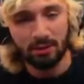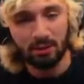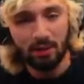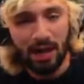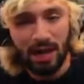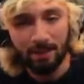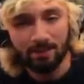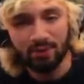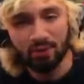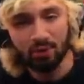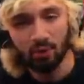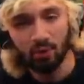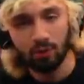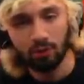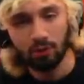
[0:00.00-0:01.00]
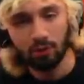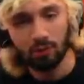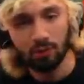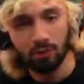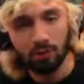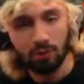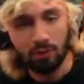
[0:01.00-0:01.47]
Absol,
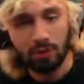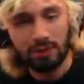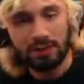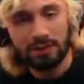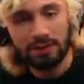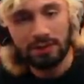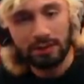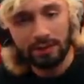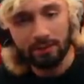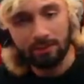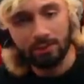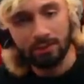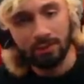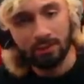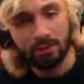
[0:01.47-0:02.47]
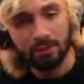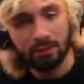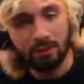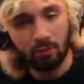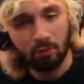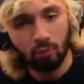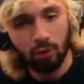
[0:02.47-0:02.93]
Lileep,
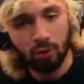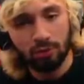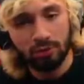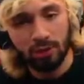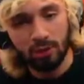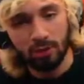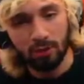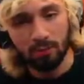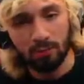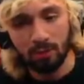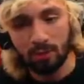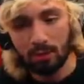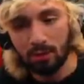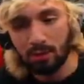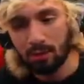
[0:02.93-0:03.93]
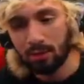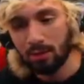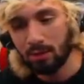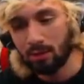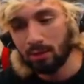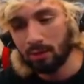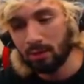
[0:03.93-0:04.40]
Rotom.
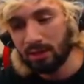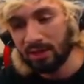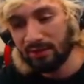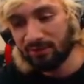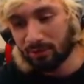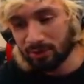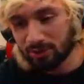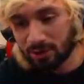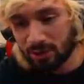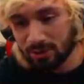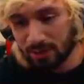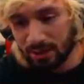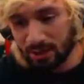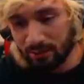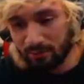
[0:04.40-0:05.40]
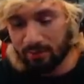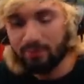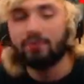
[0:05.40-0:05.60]
If it was Charizard, I would have